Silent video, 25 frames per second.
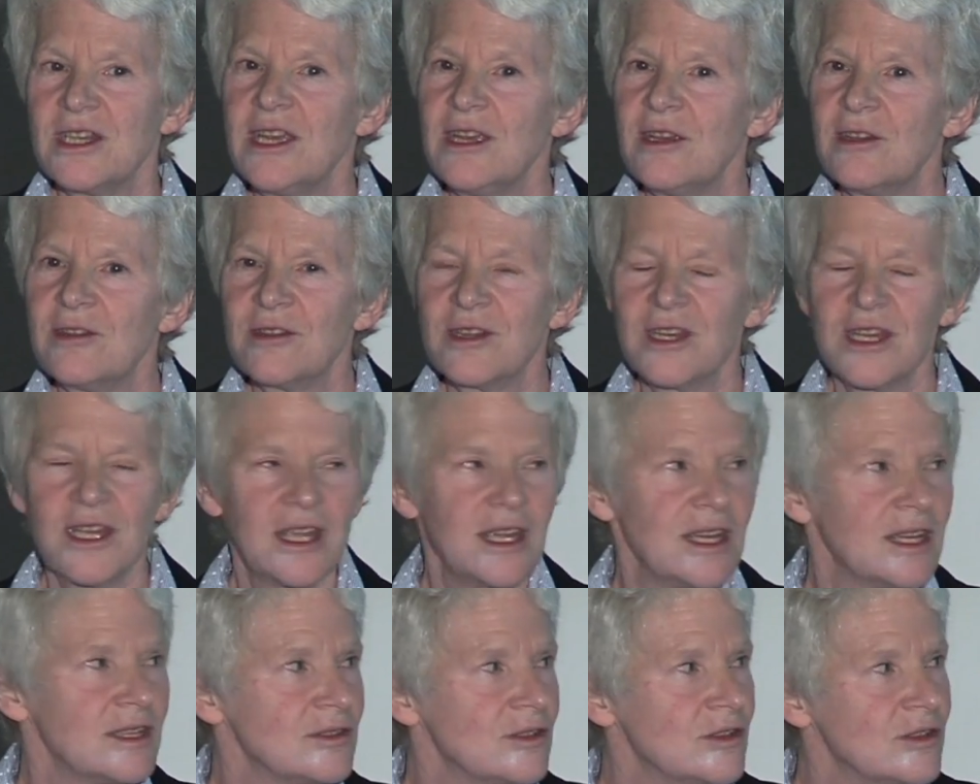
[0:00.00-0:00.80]

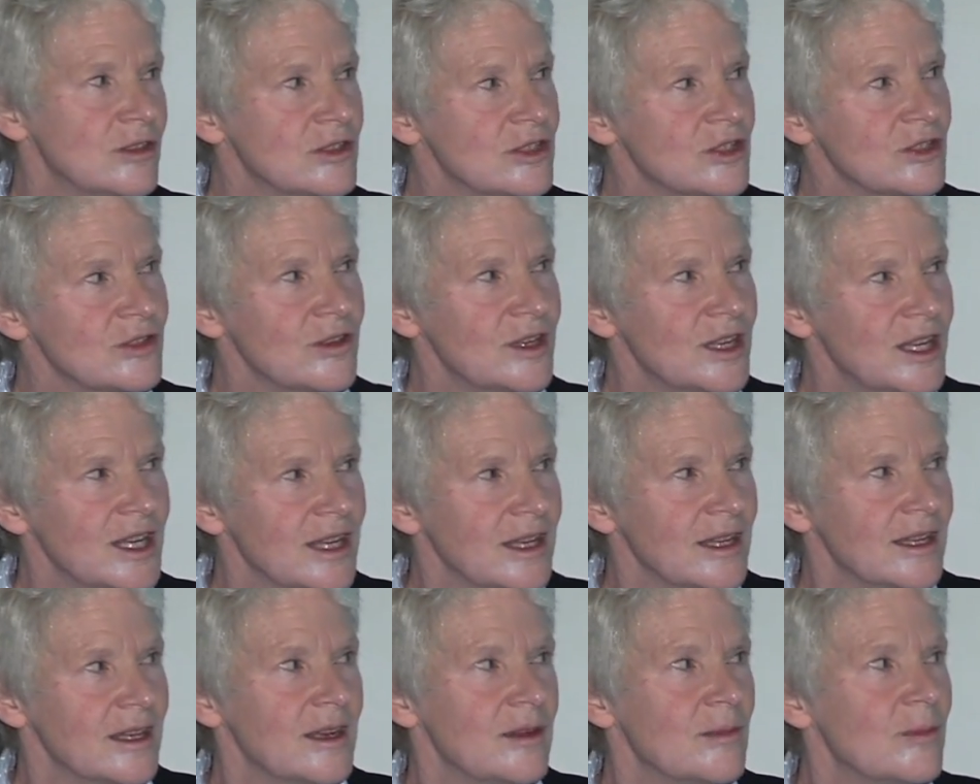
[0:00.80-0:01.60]
healing,
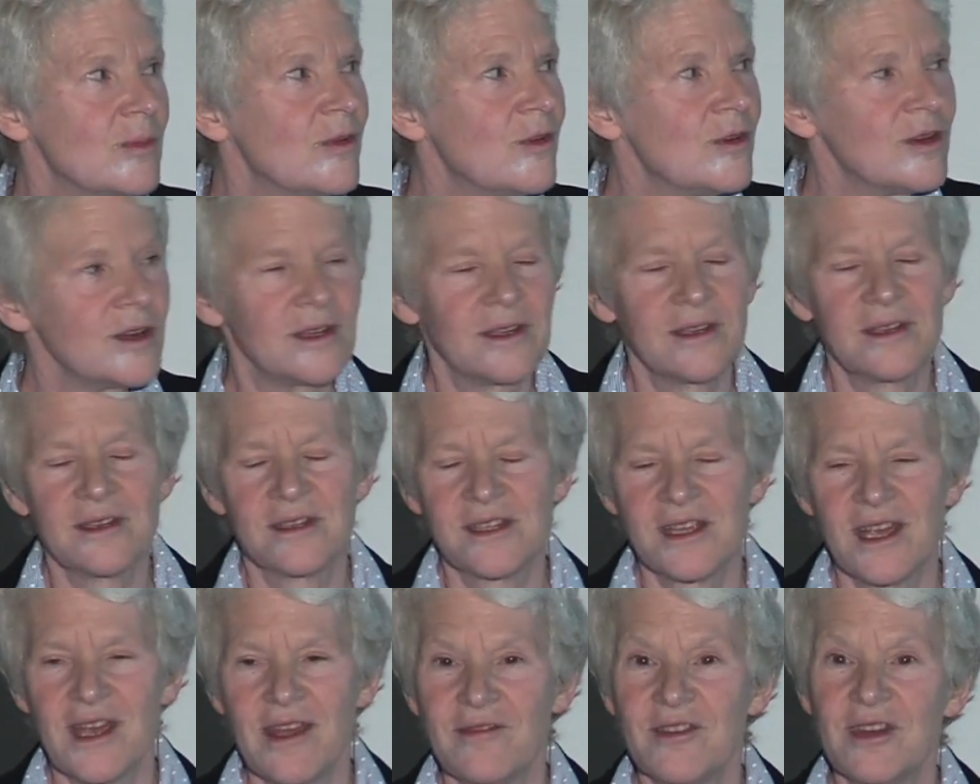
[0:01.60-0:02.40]
nurturing, and important
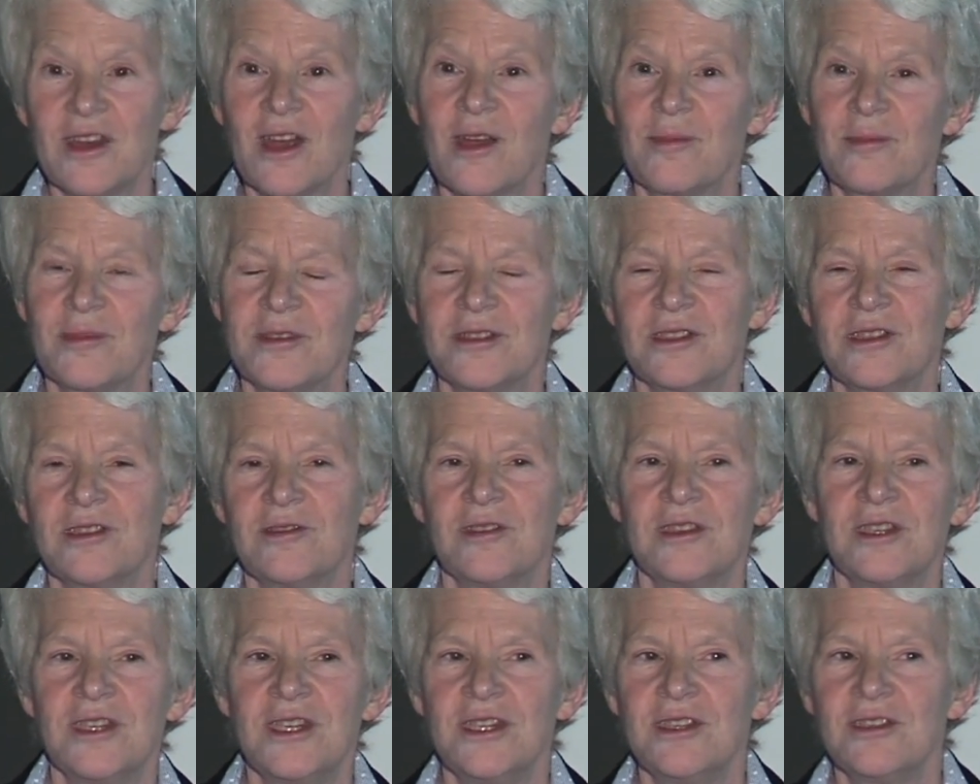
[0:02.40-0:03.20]
to have an
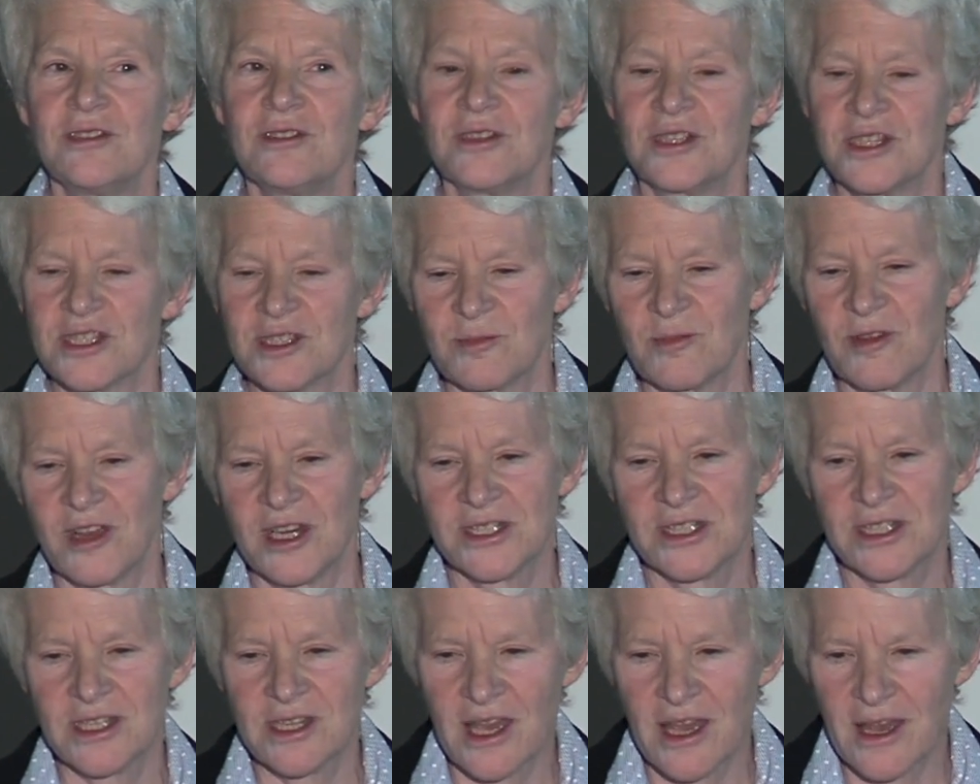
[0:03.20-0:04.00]
opportunity to
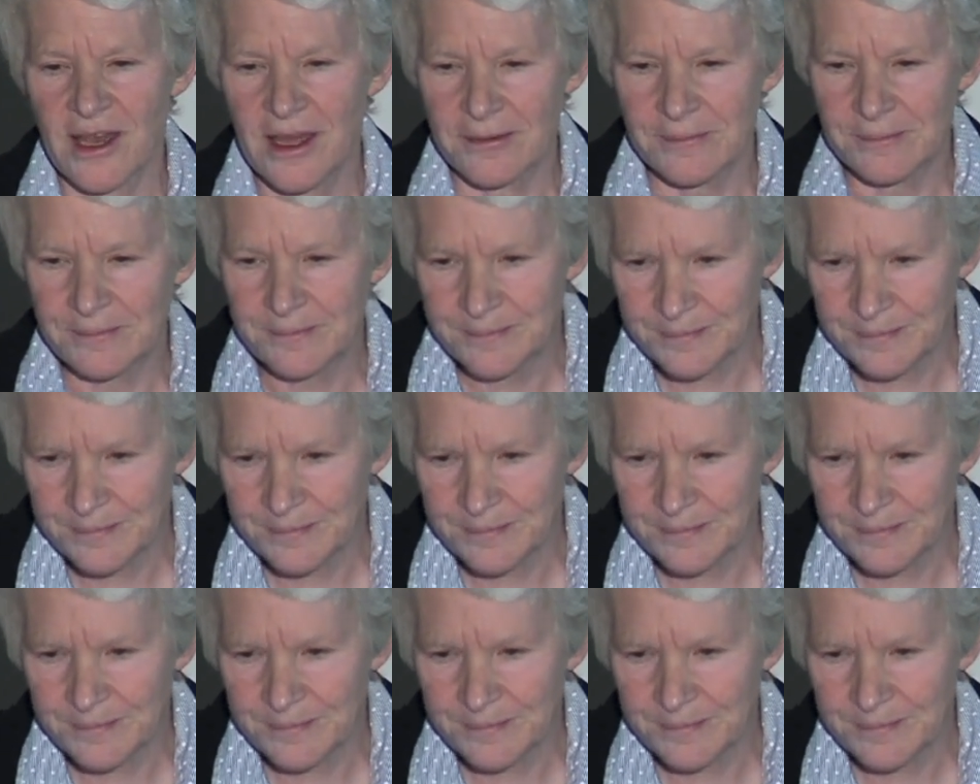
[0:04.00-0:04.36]
express that.